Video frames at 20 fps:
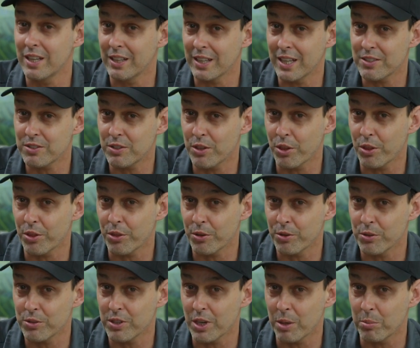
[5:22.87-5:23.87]
and that's the
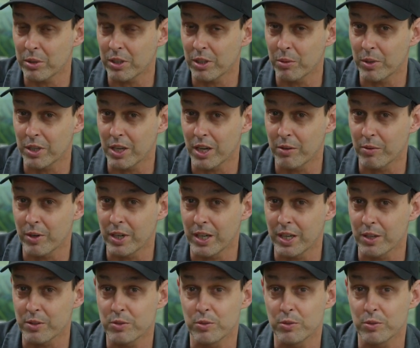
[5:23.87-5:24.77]
third topic that we got right now.